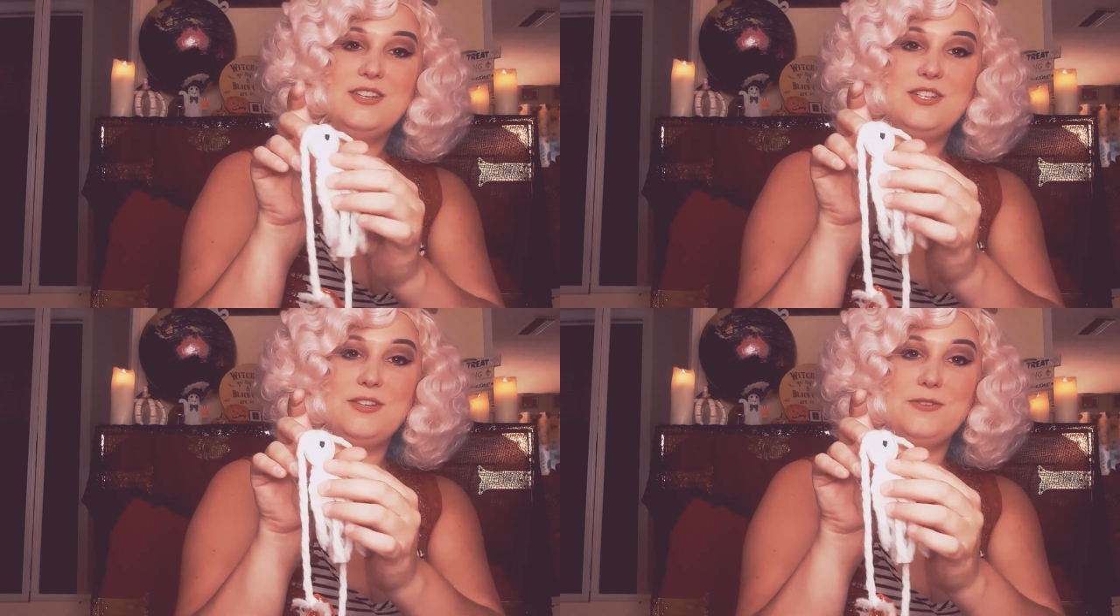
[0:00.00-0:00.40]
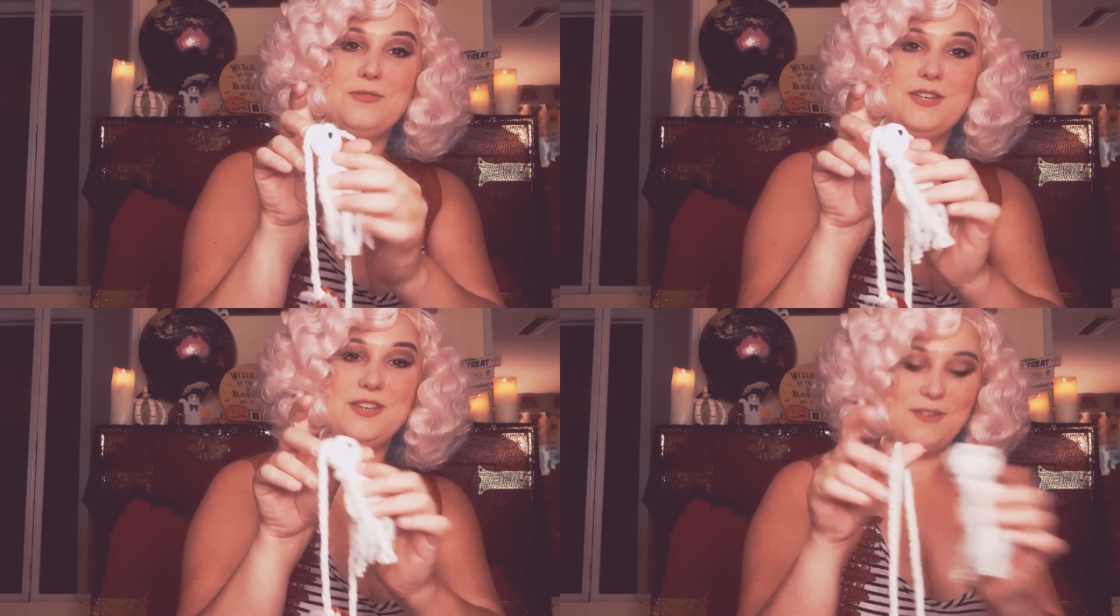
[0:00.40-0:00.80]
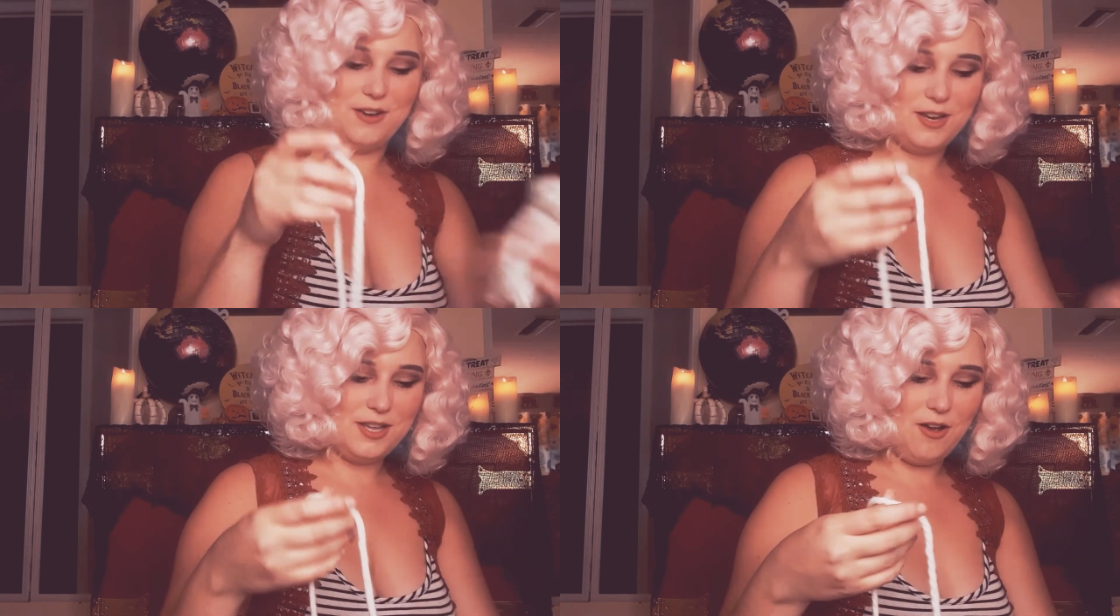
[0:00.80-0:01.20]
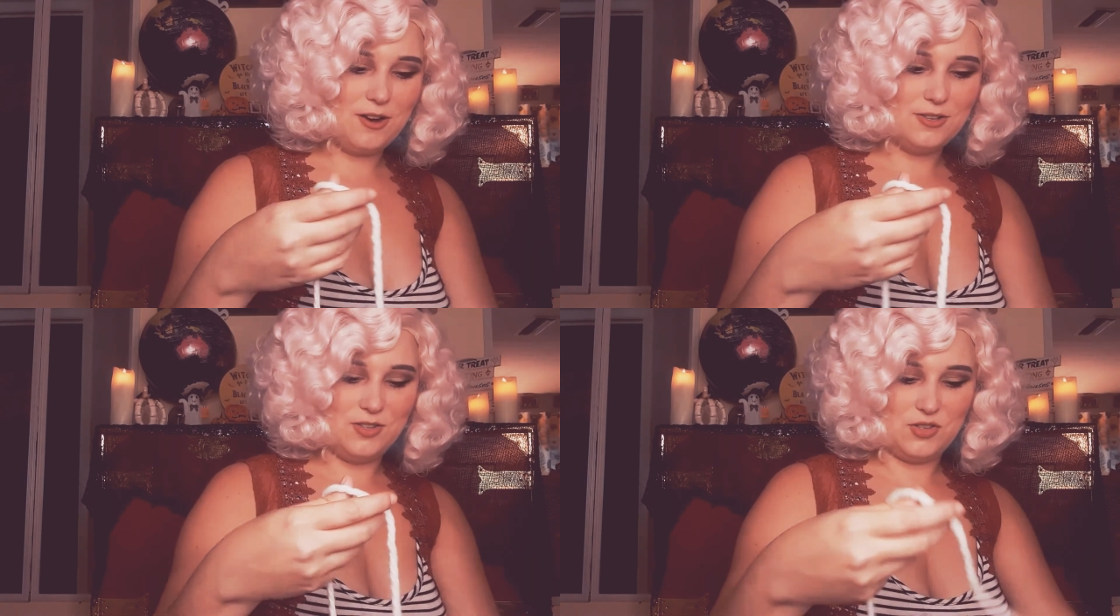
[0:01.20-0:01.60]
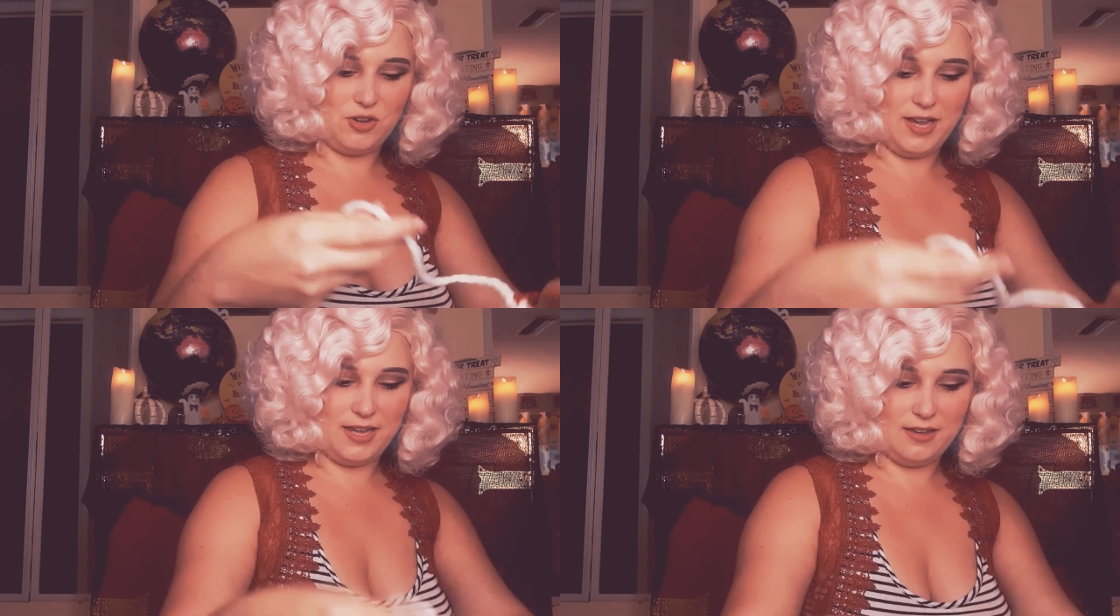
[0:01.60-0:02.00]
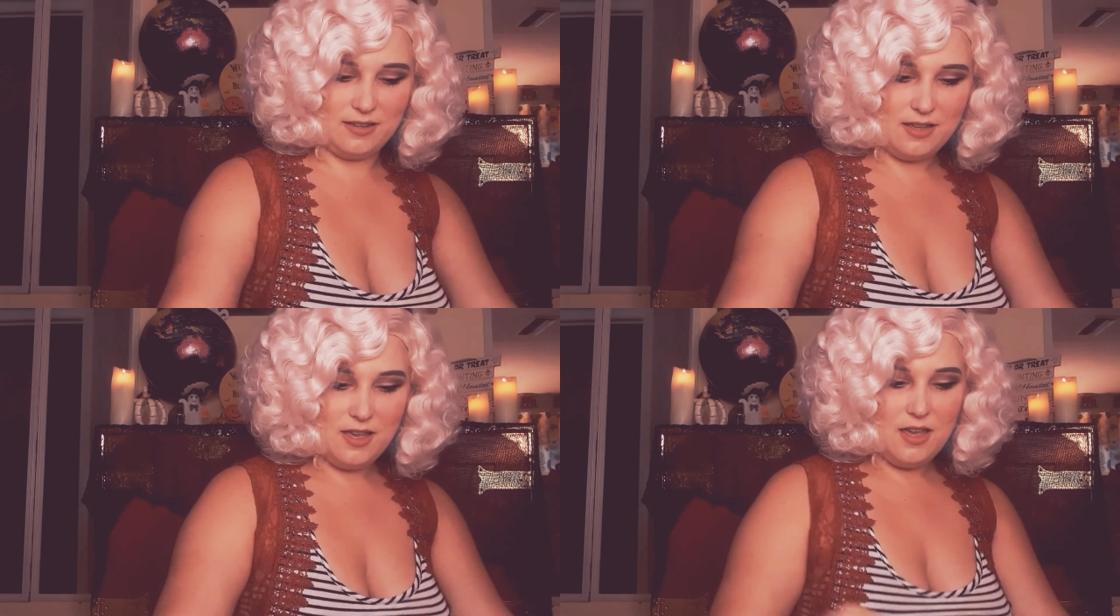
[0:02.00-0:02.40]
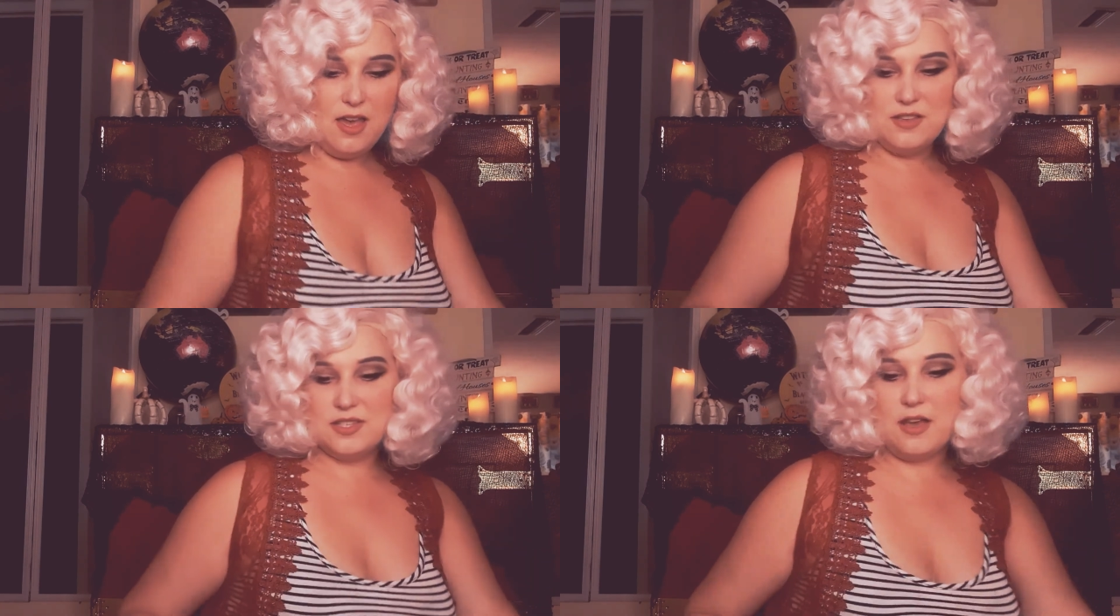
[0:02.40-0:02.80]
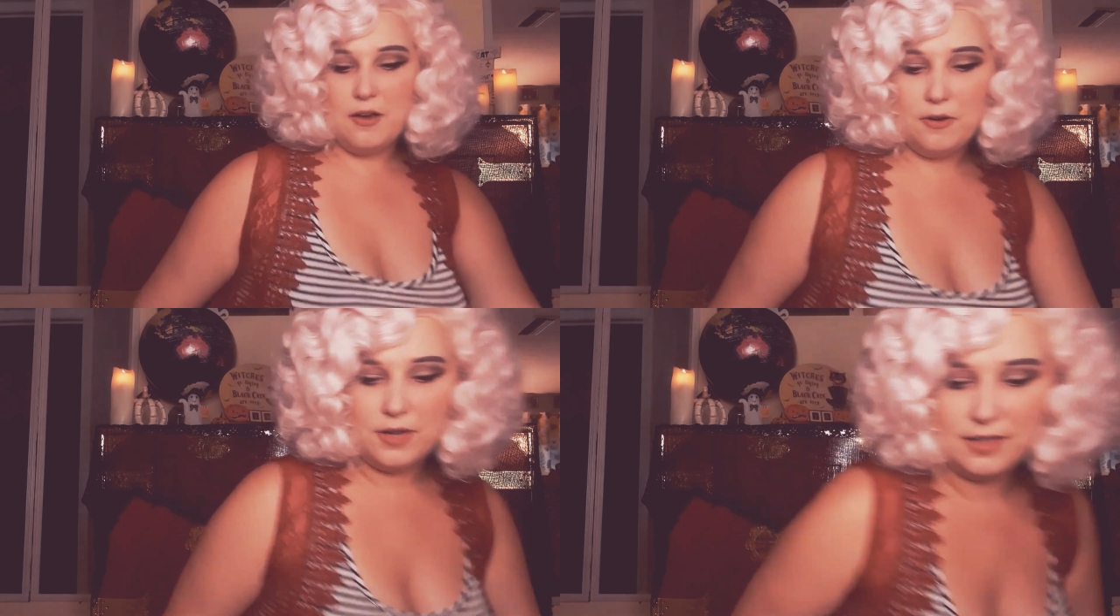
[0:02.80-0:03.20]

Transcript: to your yarn string. So